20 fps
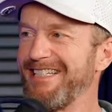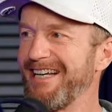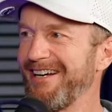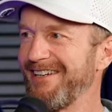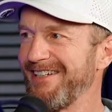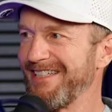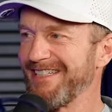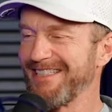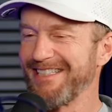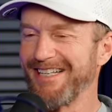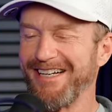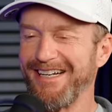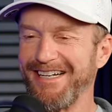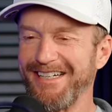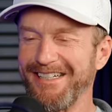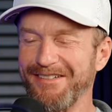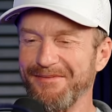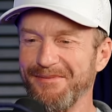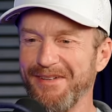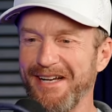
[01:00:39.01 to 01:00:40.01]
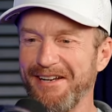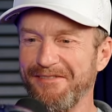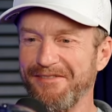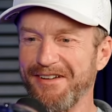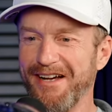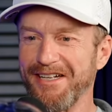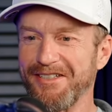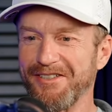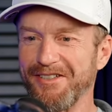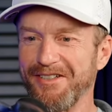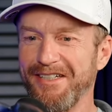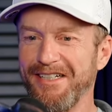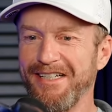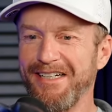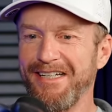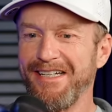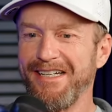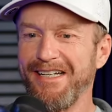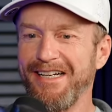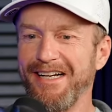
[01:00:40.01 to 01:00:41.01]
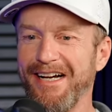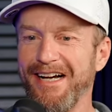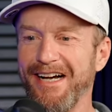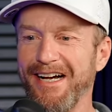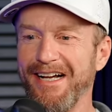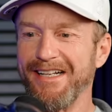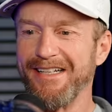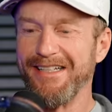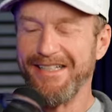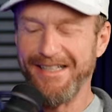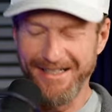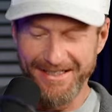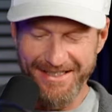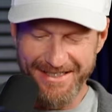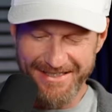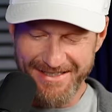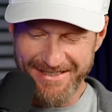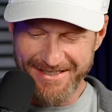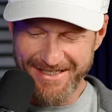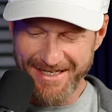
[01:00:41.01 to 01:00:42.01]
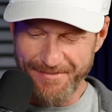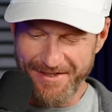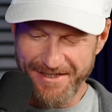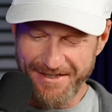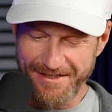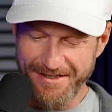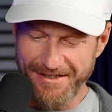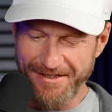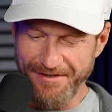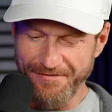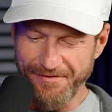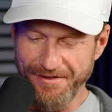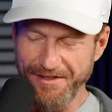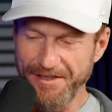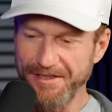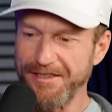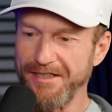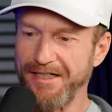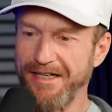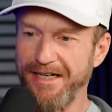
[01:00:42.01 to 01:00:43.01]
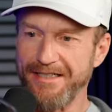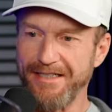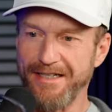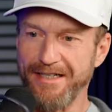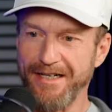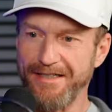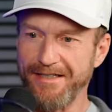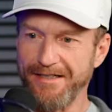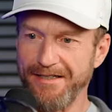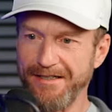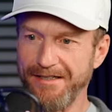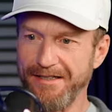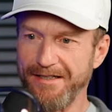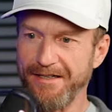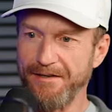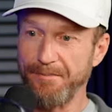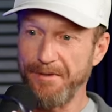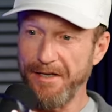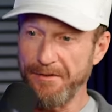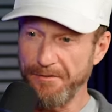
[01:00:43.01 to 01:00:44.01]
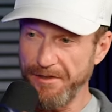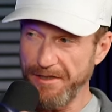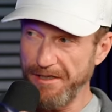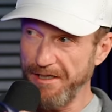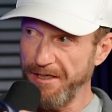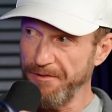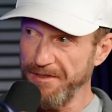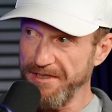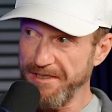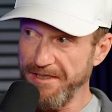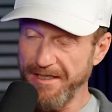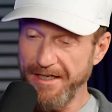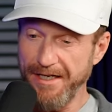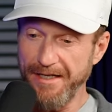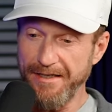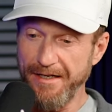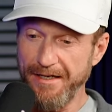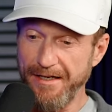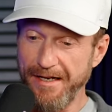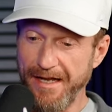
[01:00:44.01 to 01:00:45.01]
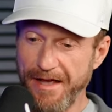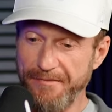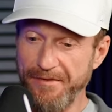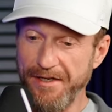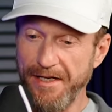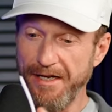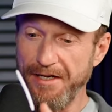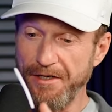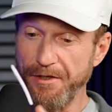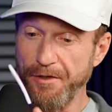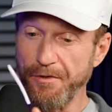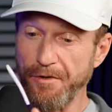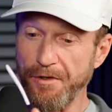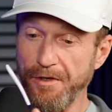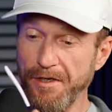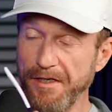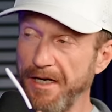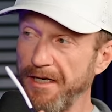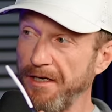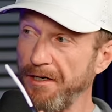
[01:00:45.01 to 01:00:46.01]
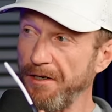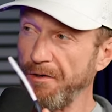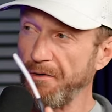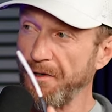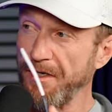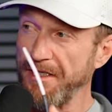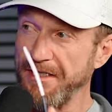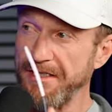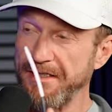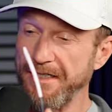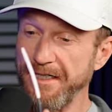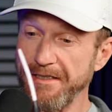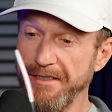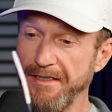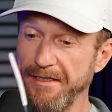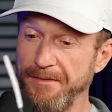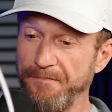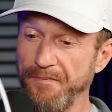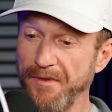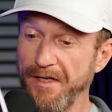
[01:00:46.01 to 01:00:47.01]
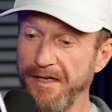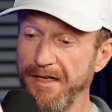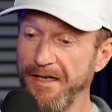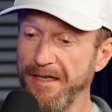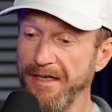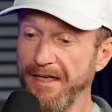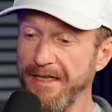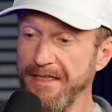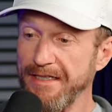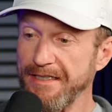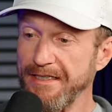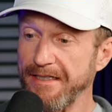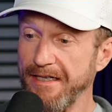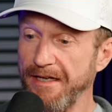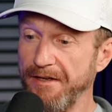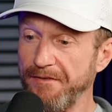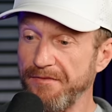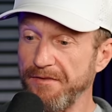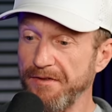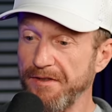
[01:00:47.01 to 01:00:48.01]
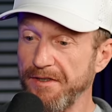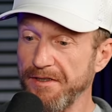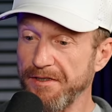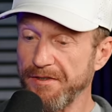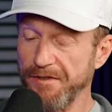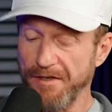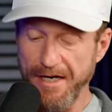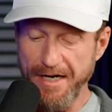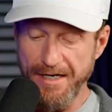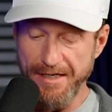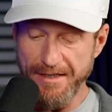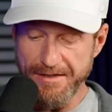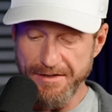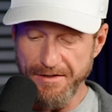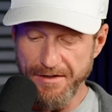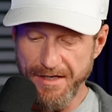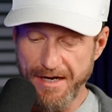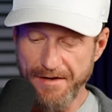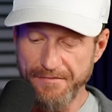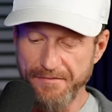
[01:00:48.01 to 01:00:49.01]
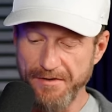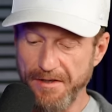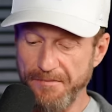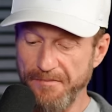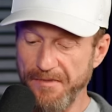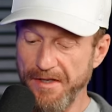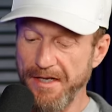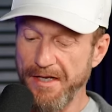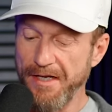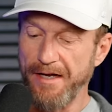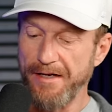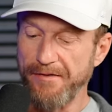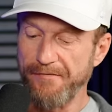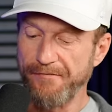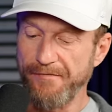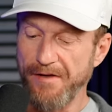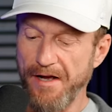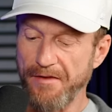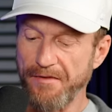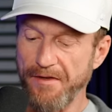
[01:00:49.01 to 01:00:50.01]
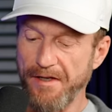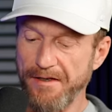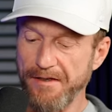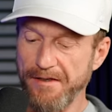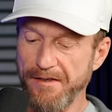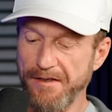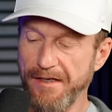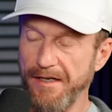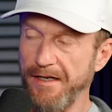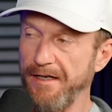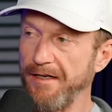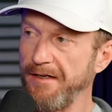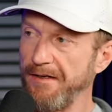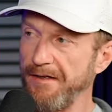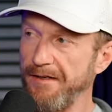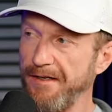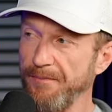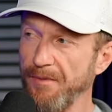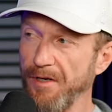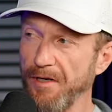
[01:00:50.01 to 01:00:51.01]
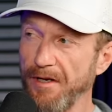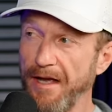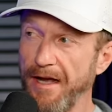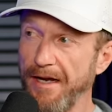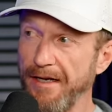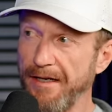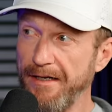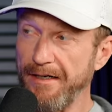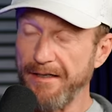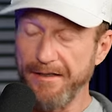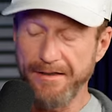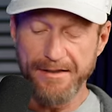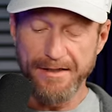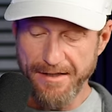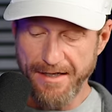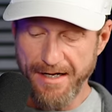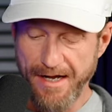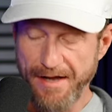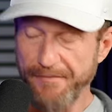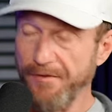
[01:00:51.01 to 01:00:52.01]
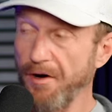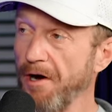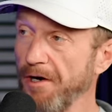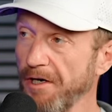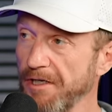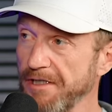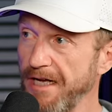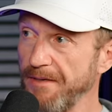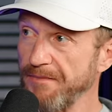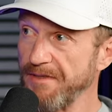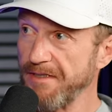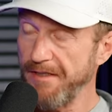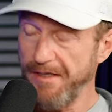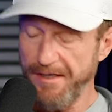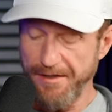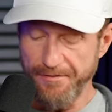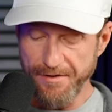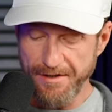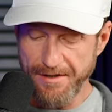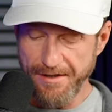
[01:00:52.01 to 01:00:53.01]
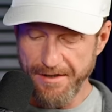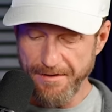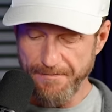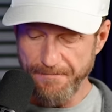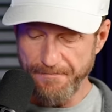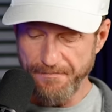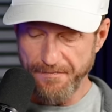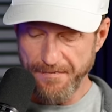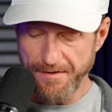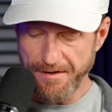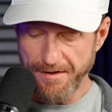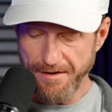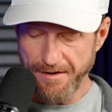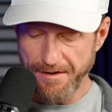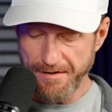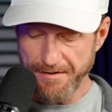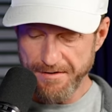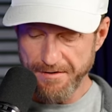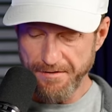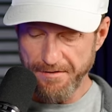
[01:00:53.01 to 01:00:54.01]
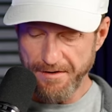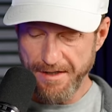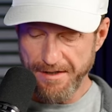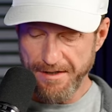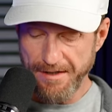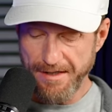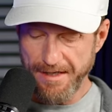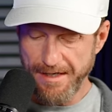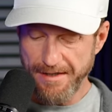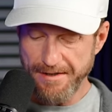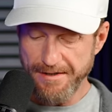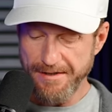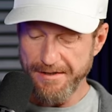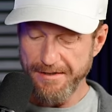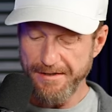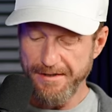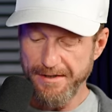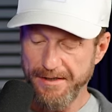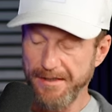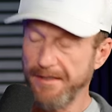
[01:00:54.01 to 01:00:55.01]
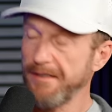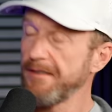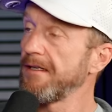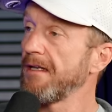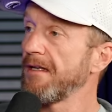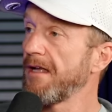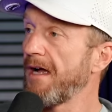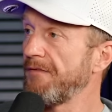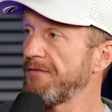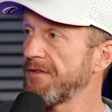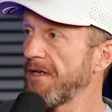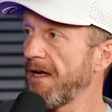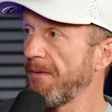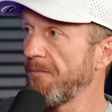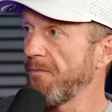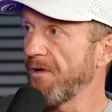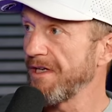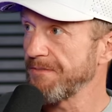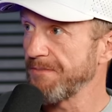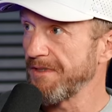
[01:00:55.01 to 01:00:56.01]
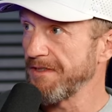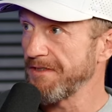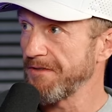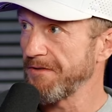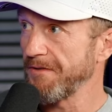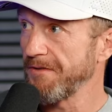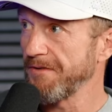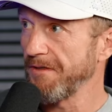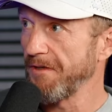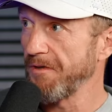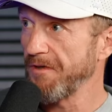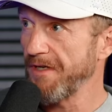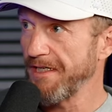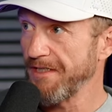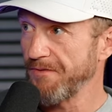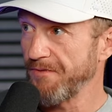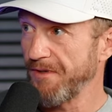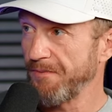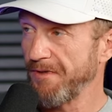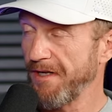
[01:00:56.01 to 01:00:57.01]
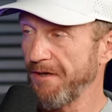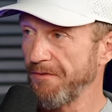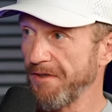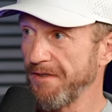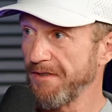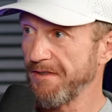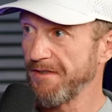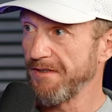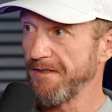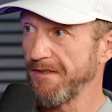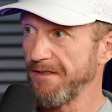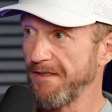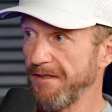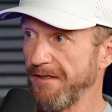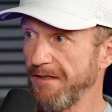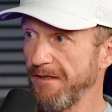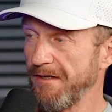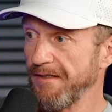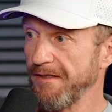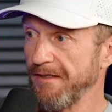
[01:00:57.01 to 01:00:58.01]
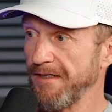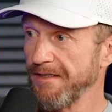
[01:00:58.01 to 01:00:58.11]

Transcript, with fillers: Italian design and manufactured. Uh, the lenses come in different shades. I got the I played with the clear ones today. They have an indoor kind of orange tinted lens that I've tried. I still have them. I found that in dimmer lighting, I have a harder time seeing with them. Uh, so like at the lifetime Westminster location we play with. Mm-hmm.